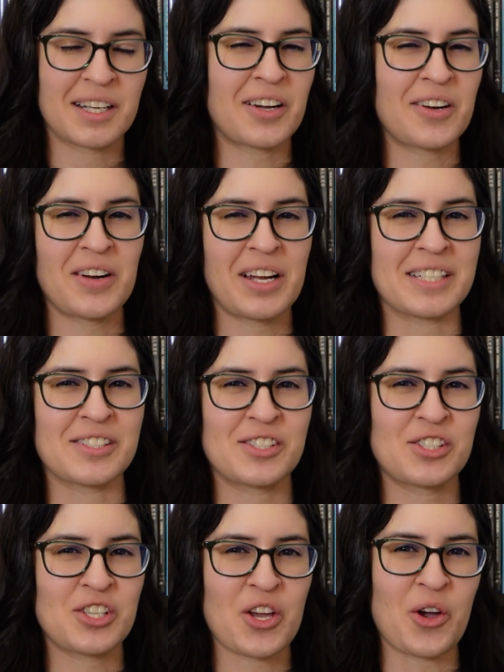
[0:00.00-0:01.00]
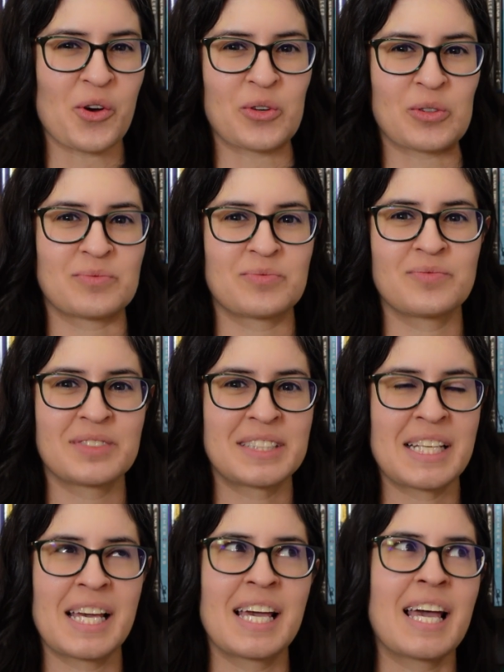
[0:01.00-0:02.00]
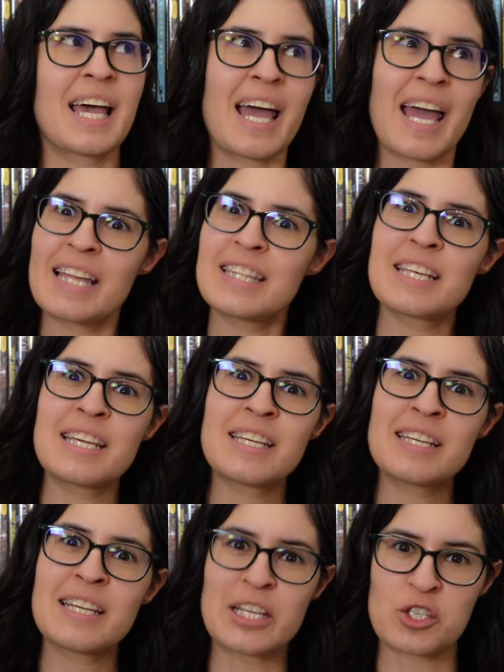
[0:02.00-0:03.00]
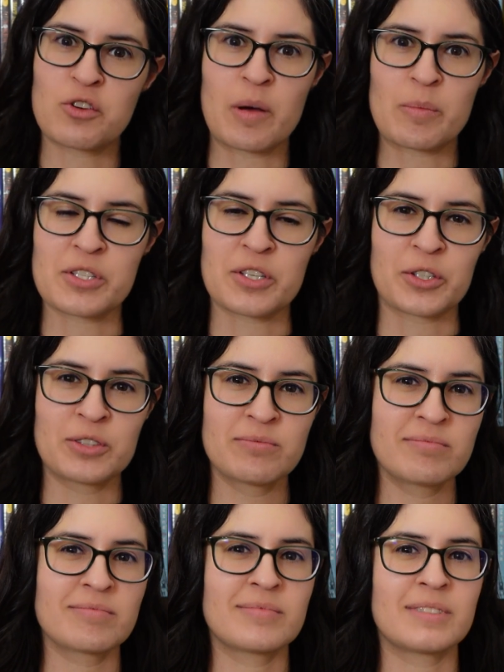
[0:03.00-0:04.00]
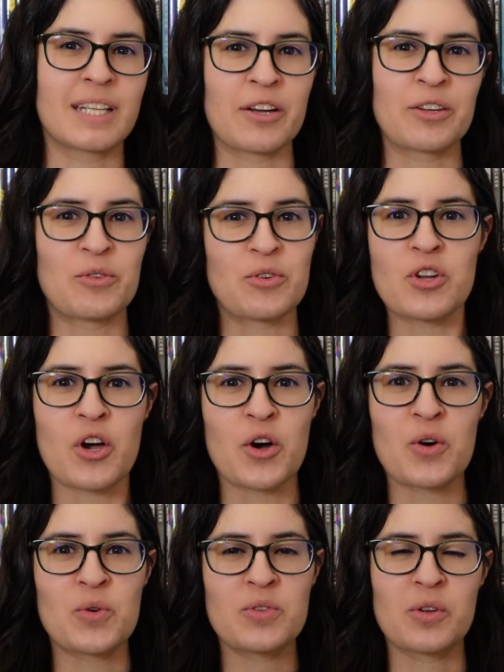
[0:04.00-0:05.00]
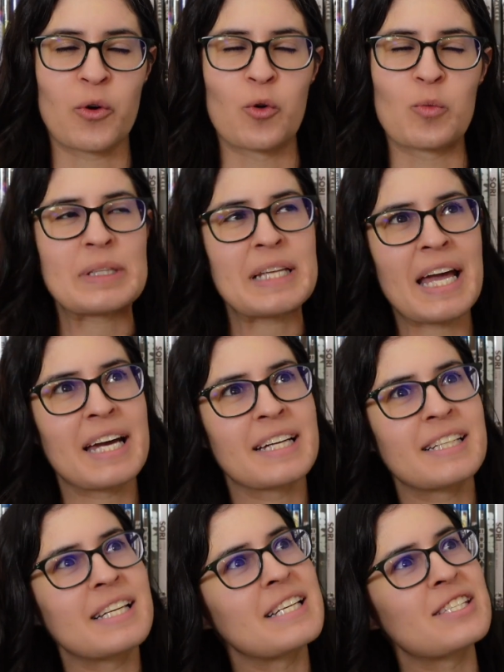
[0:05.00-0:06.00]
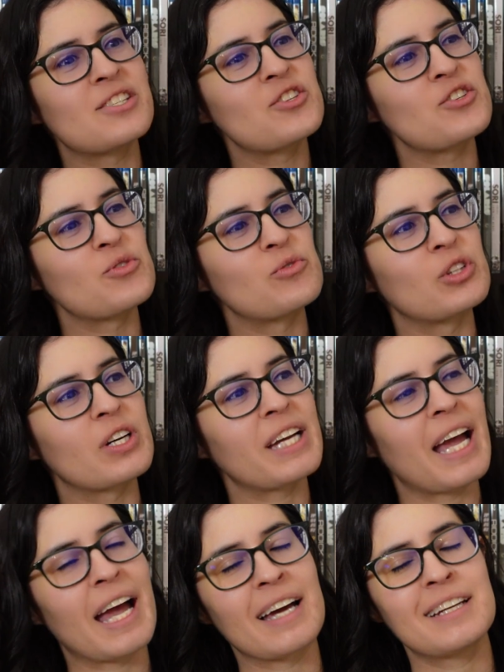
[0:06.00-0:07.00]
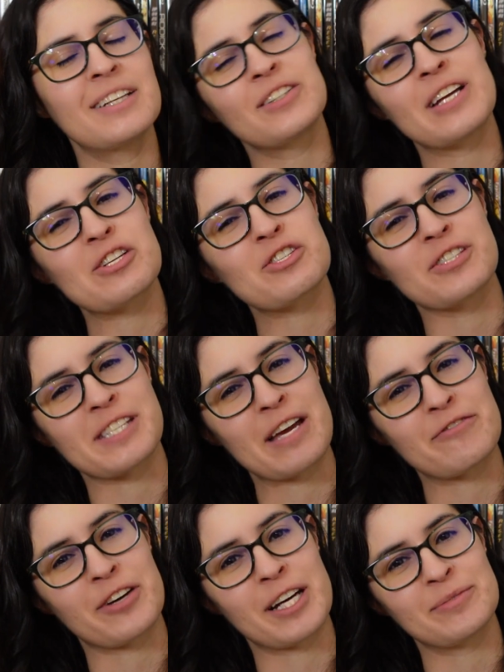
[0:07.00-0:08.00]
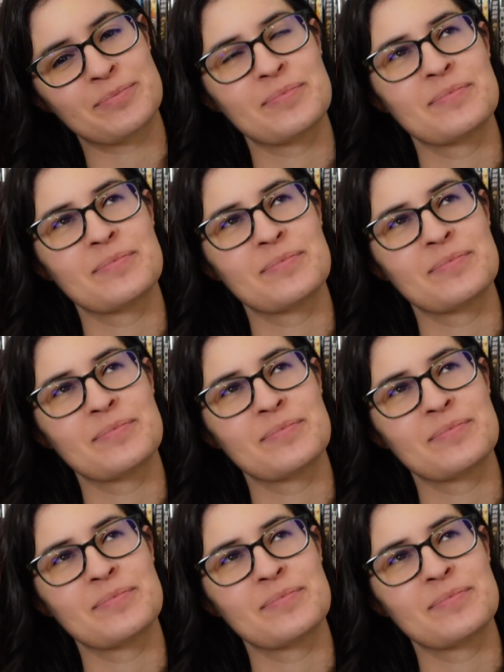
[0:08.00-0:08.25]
All right, so had the intro episode. Now you know the whole plan is to look at international sci-fi.